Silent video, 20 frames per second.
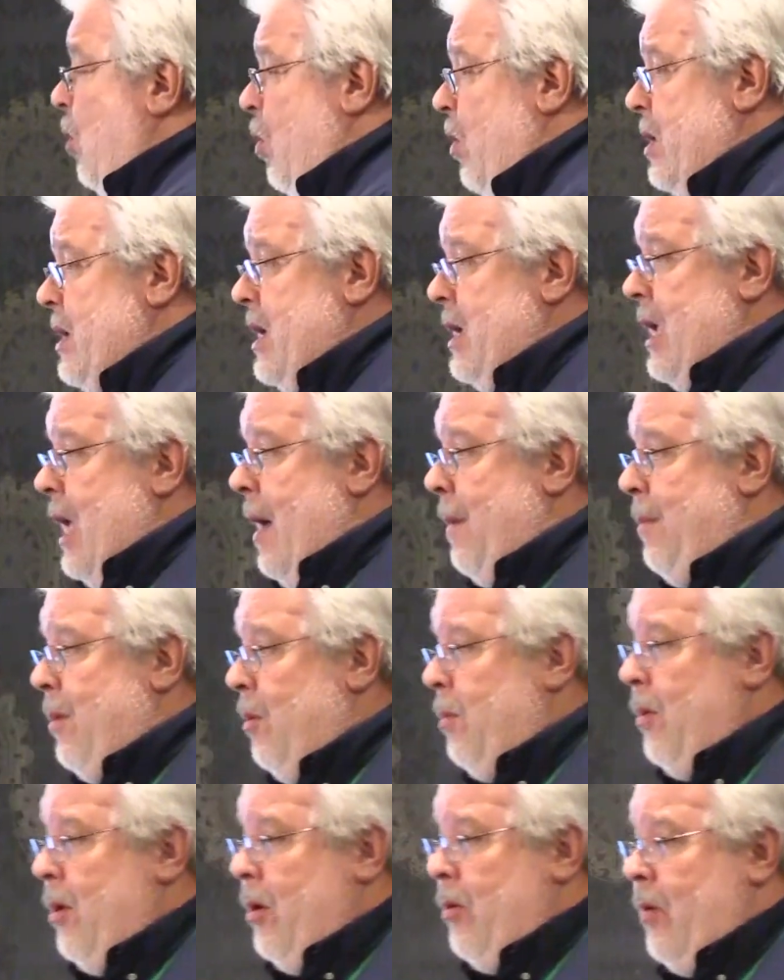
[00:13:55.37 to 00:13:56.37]
Working
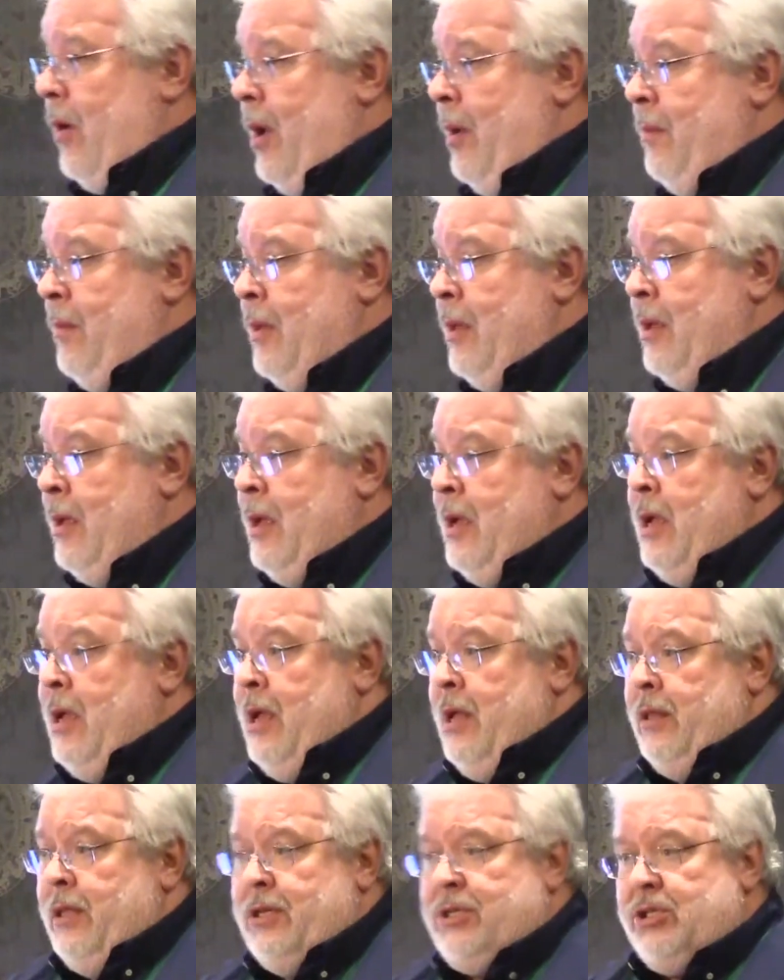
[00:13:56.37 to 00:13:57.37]
Capital Program.
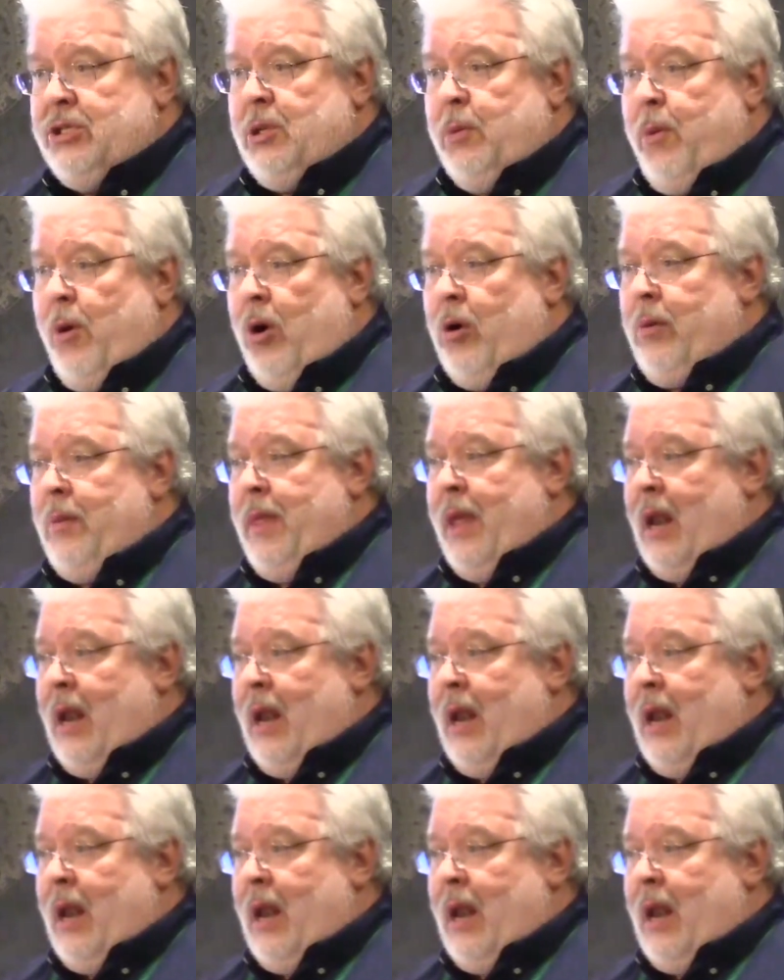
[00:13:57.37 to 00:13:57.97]
This is the program